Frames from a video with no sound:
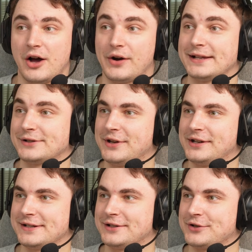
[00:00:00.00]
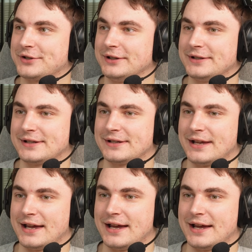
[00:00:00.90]
All right, so here's the results.
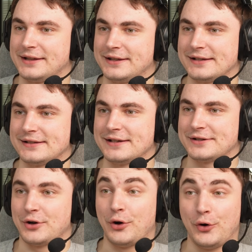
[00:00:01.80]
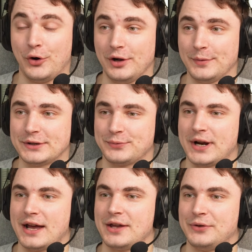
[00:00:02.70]
And this is almost what
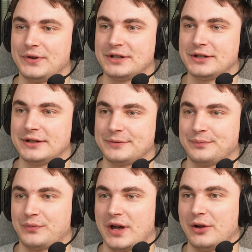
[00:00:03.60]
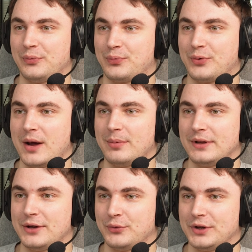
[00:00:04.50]
I envisioned. I'll
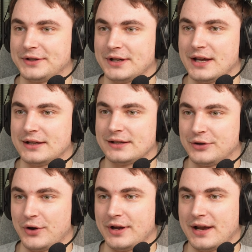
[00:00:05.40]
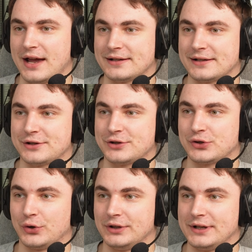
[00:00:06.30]
probably want it so it has a
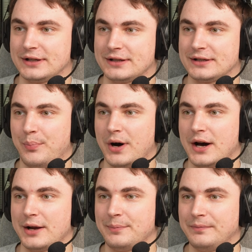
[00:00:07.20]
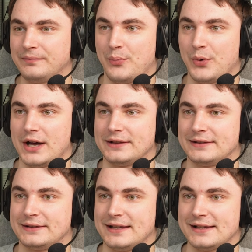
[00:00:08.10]
solid bottom, but
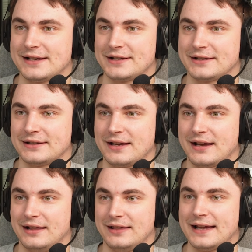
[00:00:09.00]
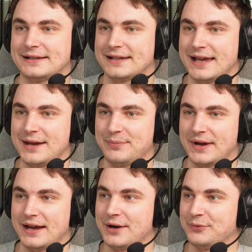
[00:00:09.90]
this is a landscape
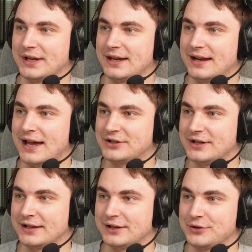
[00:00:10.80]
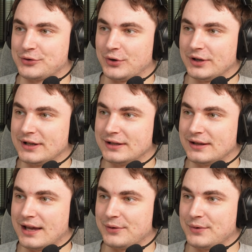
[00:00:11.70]
and we can actually control it.
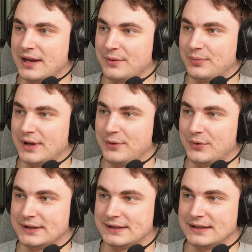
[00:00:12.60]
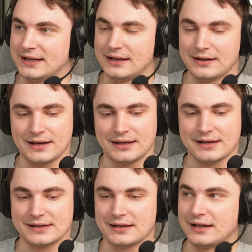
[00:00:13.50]
Like we can play with seed. I
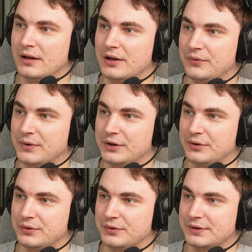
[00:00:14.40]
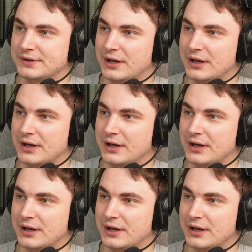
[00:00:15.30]
guess like if we do